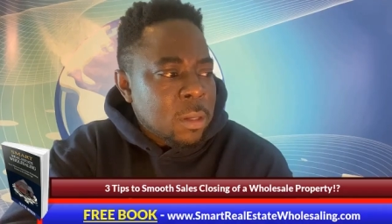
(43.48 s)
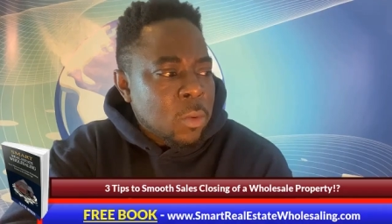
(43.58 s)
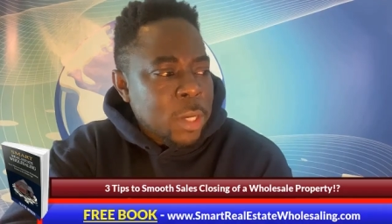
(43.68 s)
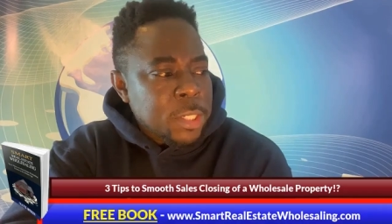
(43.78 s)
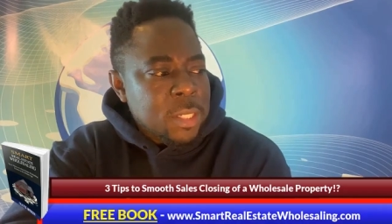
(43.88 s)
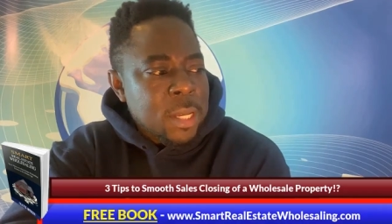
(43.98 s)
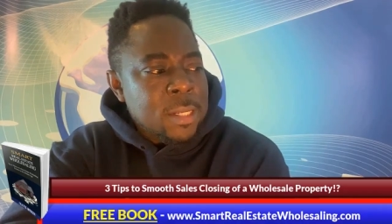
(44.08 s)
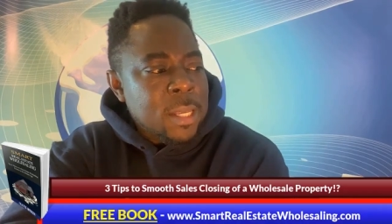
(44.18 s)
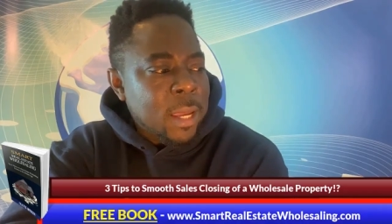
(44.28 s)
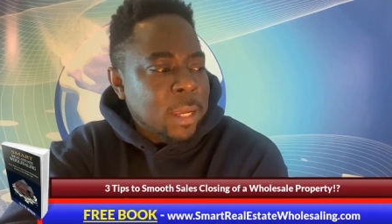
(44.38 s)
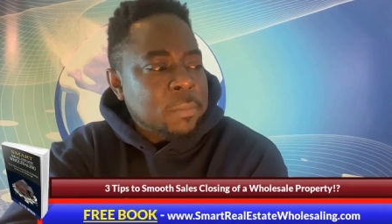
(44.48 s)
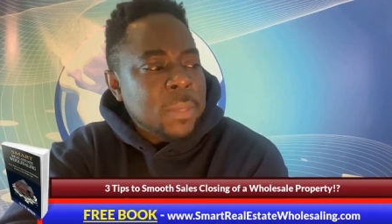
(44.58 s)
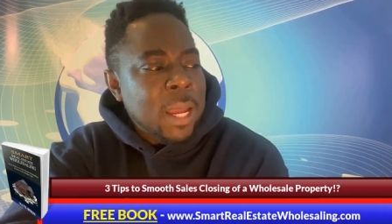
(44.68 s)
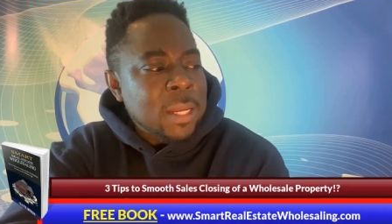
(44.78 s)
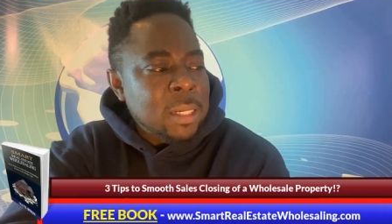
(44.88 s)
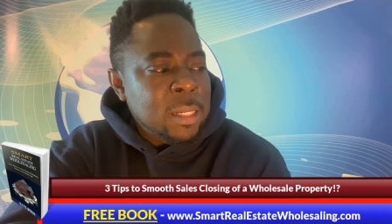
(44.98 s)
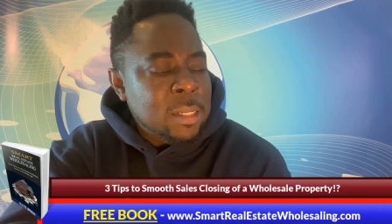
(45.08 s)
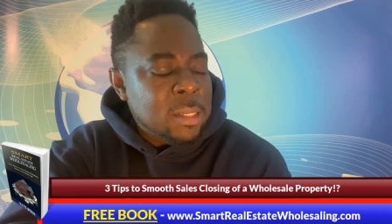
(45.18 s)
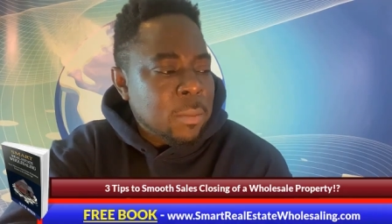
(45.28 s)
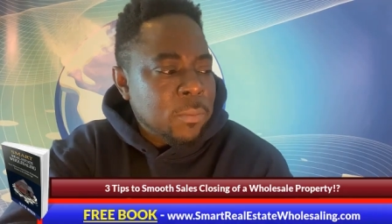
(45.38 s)
question says, hey, I
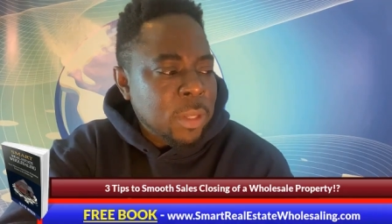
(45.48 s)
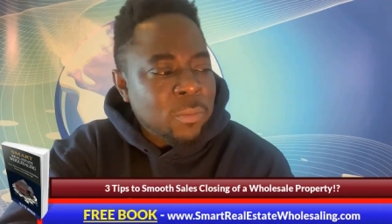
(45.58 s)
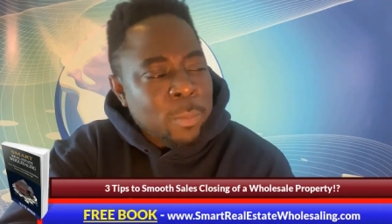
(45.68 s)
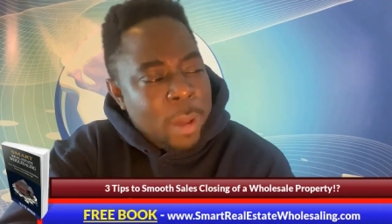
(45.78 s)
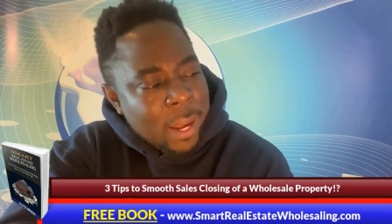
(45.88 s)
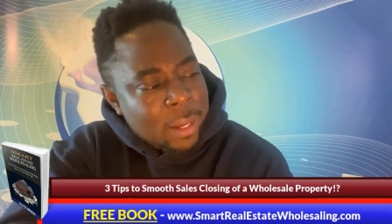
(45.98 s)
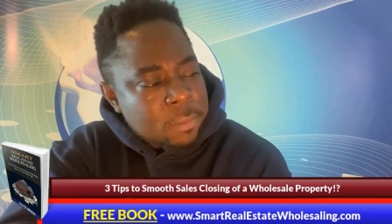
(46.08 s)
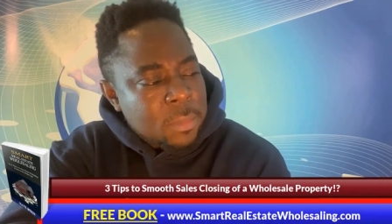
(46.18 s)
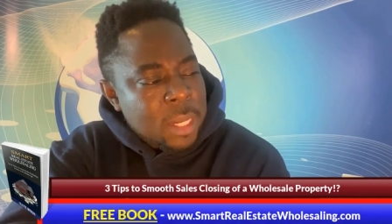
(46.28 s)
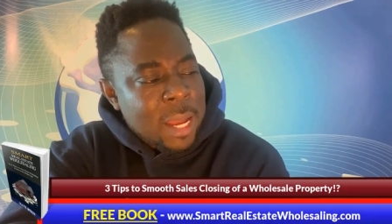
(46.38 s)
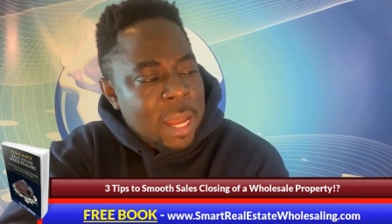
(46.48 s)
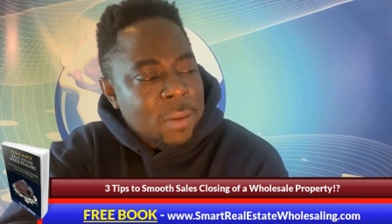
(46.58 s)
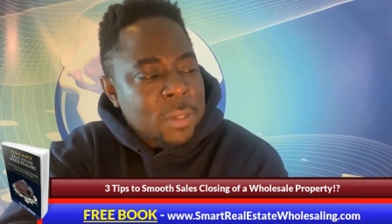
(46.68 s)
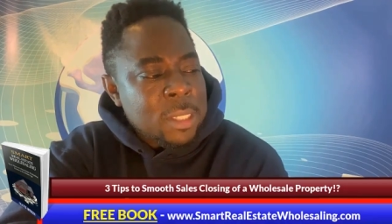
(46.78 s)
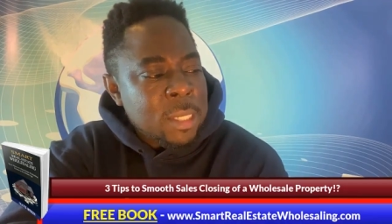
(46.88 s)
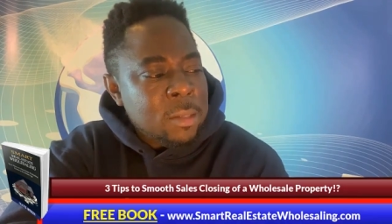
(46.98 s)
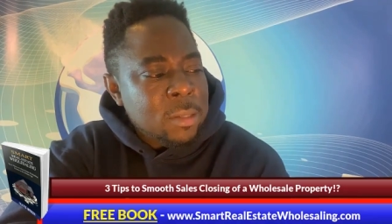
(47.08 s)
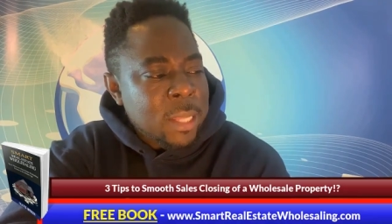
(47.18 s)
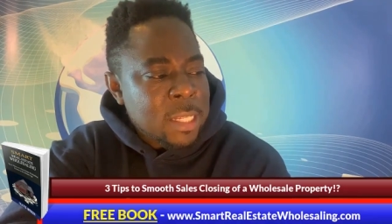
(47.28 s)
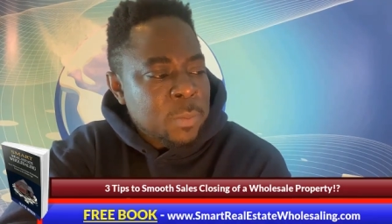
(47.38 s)
need some feedback. I have a deal
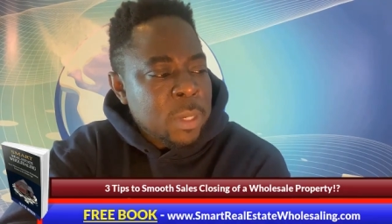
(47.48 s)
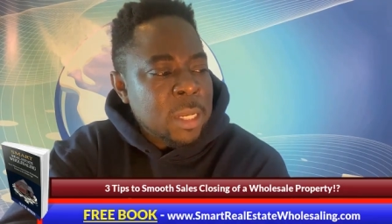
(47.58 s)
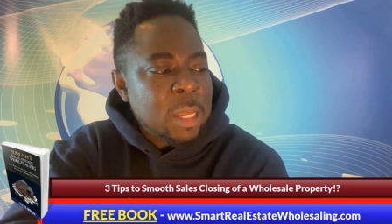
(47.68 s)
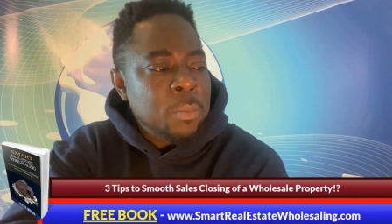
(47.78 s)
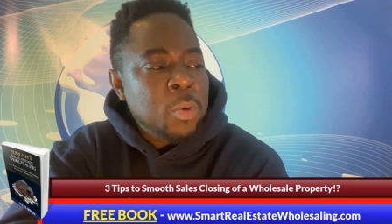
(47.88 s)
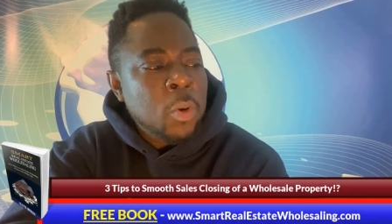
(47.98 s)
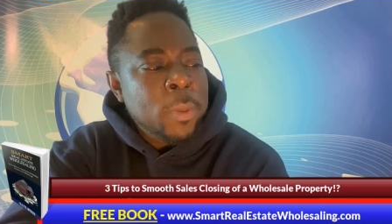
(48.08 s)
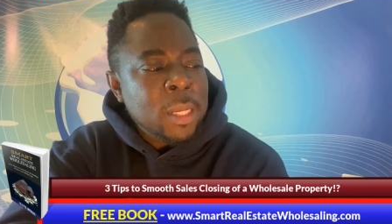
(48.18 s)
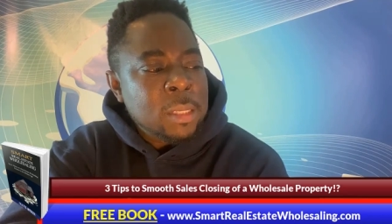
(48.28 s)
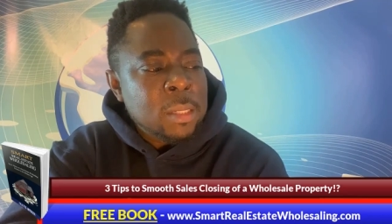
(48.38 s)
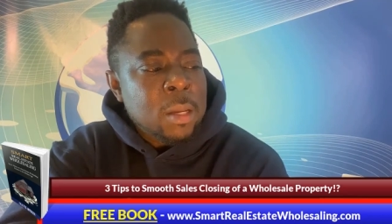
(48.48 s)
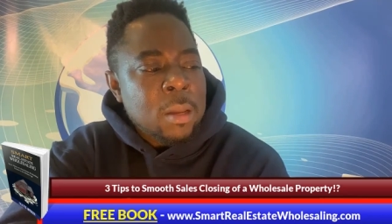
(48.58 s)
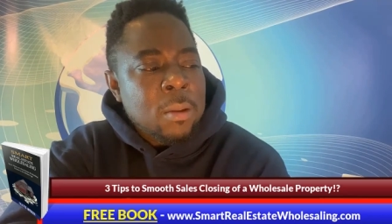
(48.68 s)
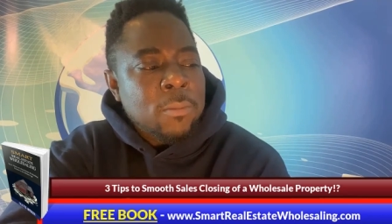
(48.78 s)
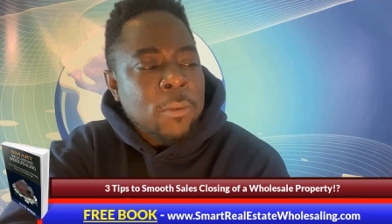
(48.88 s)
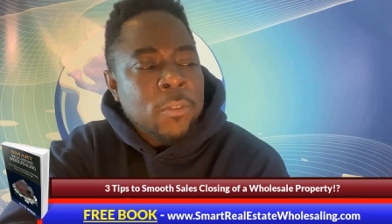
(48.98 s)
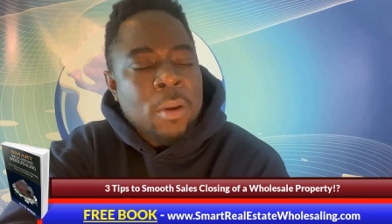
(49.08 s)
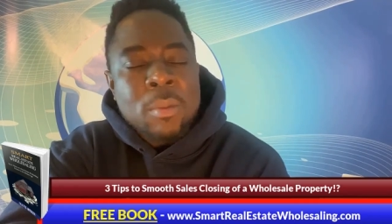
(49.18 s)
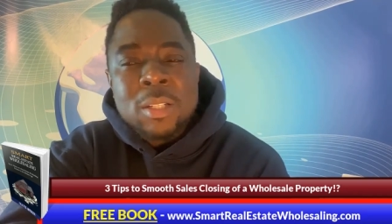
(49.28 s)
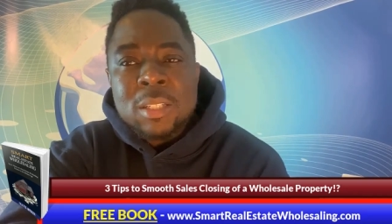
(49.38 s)
that's been in probate for
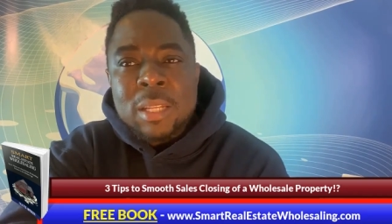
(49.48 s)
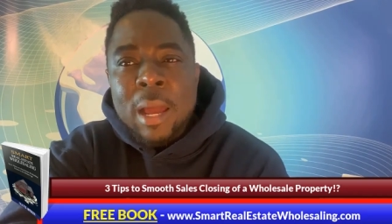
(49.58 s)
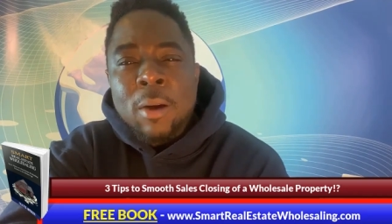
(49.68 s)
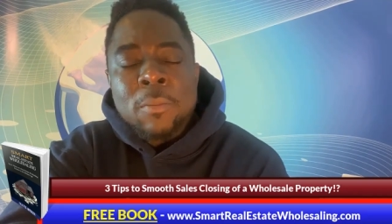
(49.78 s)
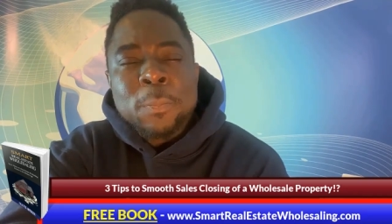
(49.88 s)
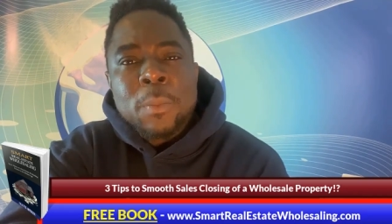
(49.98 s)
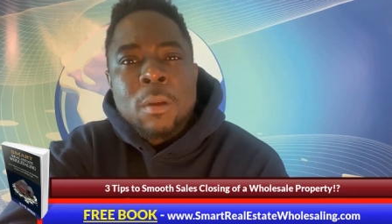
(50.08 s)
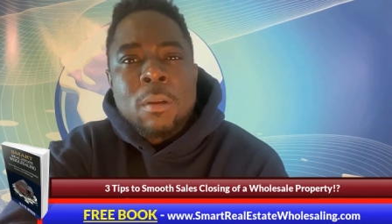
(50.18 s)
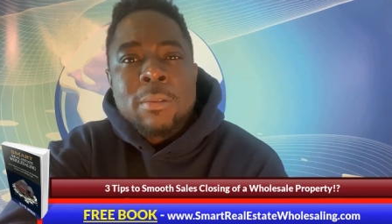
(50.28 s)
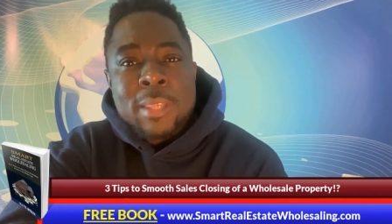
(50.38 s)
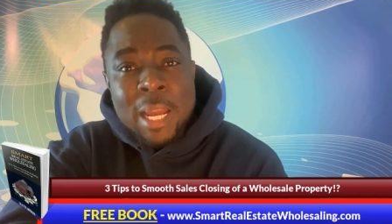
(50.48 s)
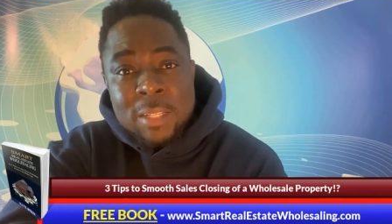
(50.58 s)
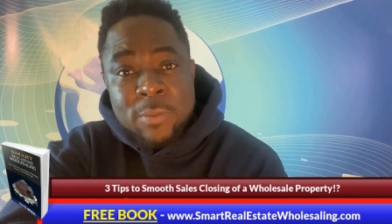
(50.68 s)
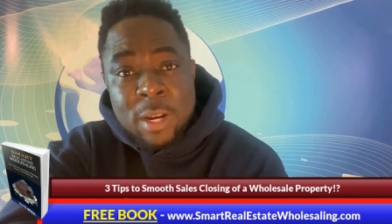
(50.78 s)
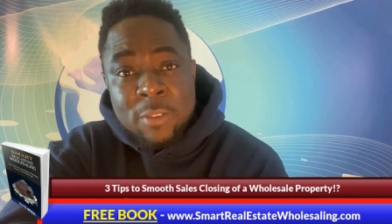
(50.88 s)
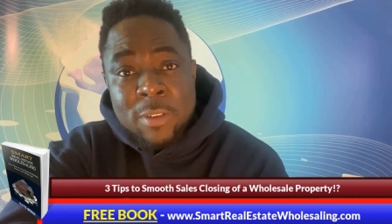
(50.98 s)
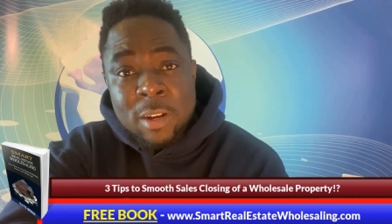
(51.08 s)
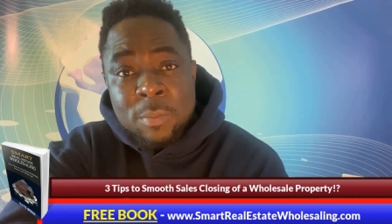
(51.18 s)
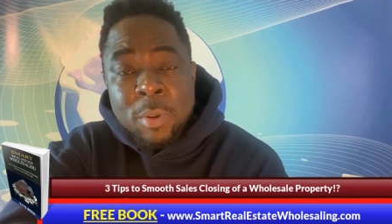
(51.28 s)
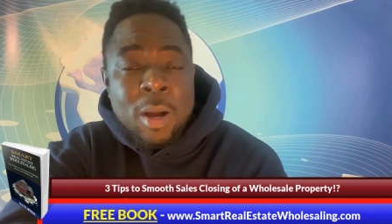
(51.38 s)
4 months now. That's very,
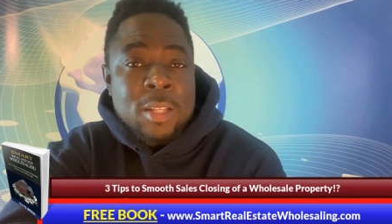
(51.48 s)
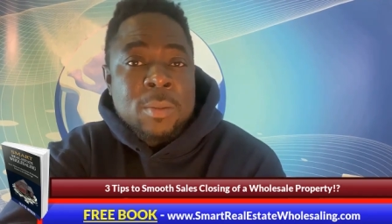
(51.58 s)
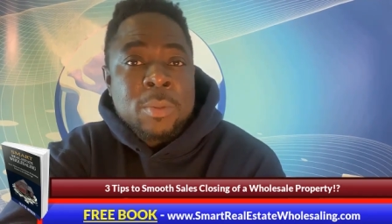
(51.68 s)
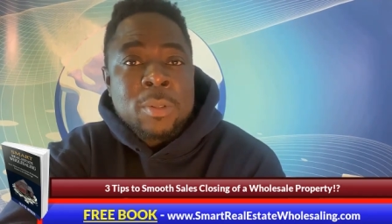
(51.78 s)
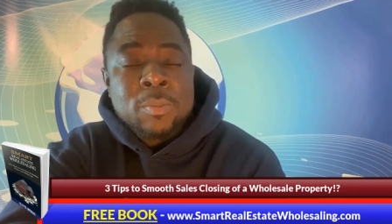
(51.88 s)
very possible.